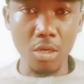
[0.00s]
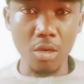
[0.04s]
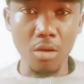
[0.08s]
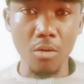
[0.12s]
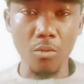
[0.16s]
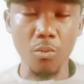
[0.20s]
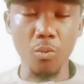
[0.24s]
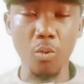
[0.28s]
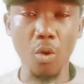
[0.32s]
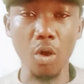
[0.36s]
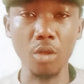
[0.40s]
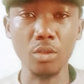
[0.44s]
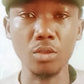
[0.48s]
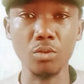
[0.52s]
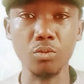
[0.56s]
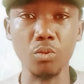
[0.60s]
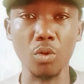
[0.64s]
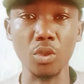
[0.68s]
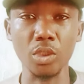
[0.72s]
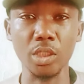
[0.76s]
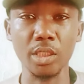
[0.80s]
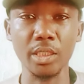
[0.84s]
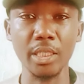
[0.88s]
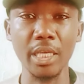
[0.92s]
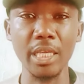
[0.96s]
what
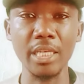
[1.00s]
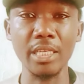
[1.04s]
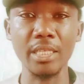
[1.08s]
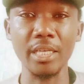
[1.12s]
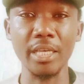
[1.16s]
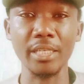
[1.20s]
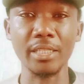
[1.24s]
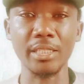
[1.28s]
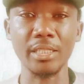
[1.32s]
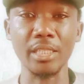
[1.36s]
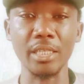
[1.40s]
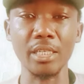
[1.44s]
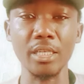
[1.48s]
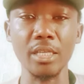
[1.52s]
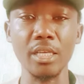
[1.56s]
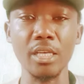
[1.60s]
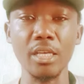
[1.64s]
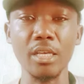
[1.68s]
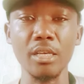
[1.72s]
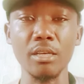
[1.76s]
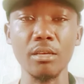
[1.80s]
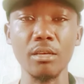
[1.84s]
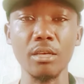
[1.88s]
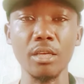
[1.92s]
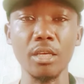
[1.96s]
was said
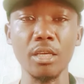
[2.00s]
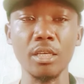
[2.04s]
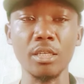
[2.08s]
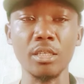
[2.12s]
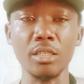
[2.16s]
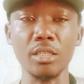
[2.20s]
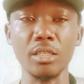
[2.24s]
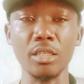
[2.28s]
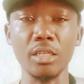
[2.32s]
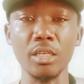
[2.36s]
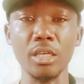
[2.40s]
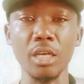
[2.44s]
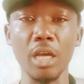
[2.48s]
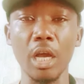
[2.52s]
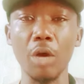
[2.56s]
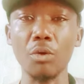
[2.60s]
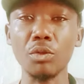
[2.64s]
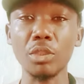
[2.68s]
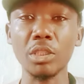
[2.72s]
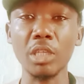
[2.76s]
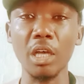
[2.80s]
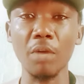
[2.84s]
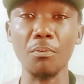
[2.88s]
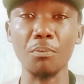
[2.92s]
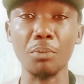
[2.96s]
yesterday in the
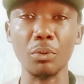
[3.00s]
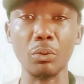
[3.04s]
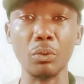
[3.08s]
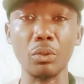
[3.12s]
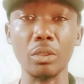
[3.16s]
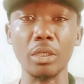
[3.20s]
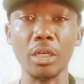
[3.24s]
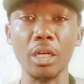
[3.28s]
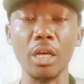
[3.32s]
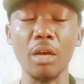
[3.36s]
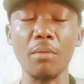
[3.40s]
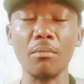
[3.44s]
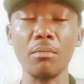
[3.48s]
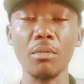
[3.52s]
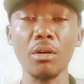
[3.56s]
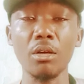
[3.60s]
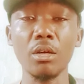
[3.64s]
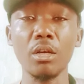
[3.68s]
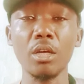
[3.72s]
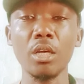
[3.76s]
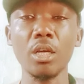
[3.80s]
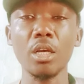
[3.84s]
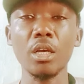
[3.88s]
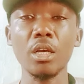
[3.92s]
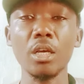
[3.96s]
Hausa program
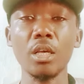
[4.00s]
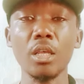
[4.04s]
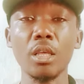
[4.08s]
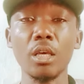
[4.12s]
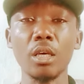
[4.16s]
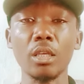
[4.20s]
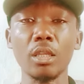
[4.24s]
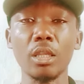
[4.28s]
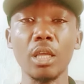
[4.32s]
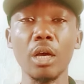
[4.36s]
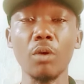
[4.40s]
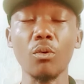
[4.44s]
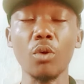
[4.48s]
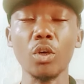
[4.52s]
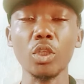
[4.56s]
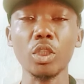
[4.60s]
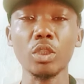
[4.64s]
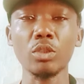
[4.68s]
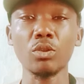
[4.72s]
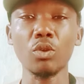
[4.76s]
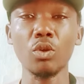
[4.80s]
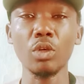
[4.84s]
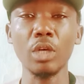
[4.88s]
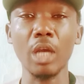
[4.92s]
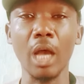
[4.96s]
that was
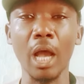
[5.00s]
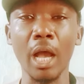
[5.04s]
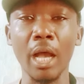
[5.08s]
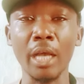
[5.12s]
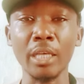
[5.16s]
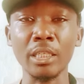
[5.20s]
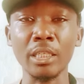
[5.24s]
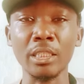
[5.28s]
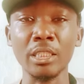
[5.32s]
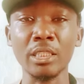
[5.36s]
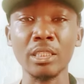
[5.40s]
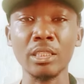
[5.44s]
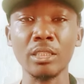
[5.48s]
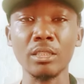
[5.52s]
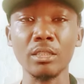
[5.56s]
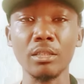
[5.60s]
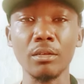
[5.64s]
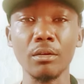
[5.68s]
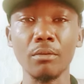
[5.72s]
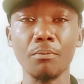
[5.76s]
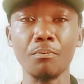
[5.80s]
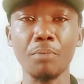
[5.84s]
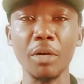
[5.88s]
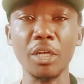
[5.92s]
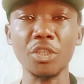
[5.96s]
known as
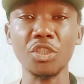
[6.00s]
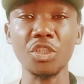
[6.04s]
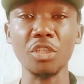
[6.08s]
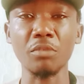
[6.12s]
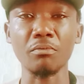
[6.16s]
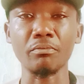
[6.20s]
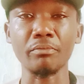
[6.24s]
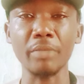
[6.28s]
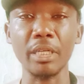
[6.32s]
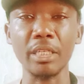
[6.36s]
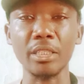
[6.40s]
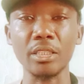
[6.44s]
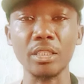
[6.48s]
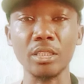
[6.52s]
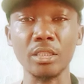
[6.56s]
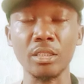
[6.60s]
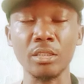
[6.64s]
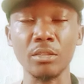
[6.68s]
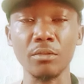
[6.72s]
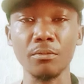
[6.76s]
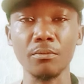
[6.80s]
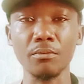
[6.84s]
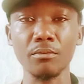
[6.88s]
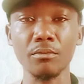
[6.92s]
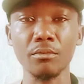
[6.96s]
Pashin
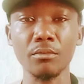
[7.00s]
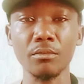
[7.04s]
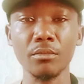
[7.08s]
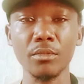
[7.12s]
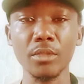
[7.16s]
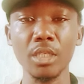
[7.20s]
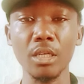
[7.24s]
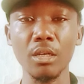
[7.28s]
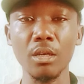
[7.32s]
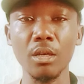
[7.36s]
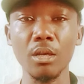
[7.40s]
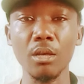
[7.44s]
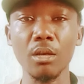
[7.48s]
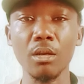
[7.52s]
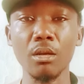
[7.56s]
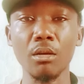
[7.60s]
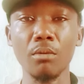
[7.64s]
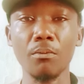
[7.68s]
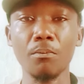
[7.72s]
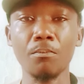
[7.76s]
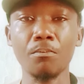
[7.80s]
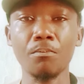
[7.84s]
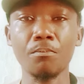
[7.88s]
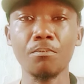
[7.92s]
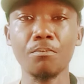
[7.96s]
Baki.
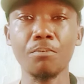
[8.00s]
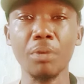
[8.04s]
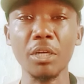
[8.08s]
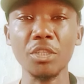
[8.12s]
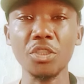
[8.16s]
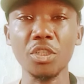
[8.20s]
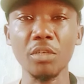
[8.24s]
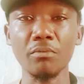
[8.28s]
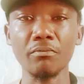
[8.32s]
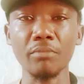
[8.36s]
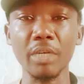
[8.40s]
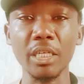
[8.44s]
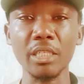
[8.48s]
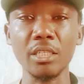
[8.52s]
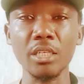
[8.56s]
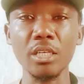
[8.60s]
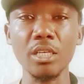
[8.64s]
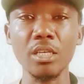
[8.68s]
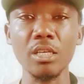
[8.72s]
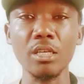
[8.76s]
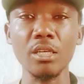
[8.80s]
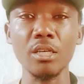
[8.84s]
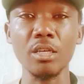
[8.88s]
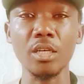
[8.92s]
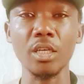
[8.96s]
Pashin
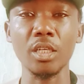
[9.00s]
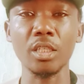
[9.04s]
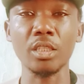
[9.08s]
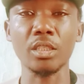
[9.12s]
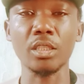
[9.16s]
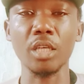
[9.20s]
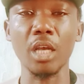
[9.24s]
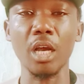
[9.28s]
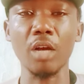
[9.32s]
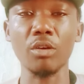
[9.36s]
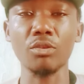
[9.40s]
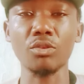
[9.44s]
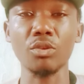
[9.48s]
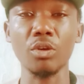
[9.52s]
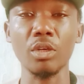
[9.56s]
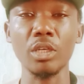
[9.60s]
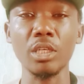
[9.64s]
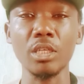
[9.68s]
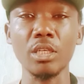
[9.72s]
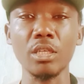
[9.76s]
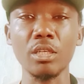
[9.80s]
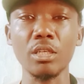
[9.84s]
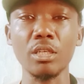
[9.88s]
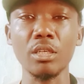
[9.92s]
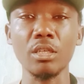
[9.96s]
Baki is
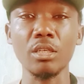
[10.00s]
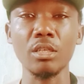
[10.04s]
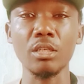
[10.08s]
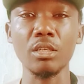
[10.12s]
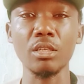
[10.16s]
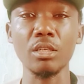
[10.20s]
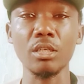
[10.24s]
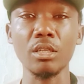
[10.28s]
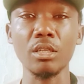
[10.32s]
actually